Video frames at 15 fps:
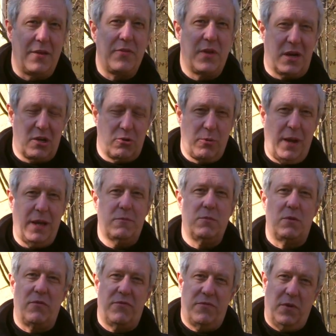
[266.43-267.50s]
the crack
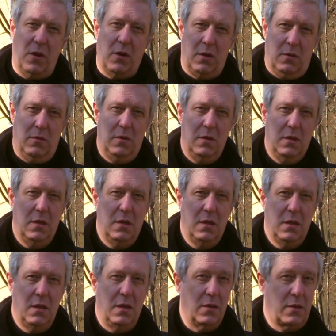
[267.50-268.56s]
will follow,
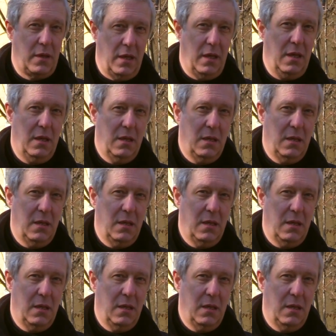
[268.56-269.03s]
okay?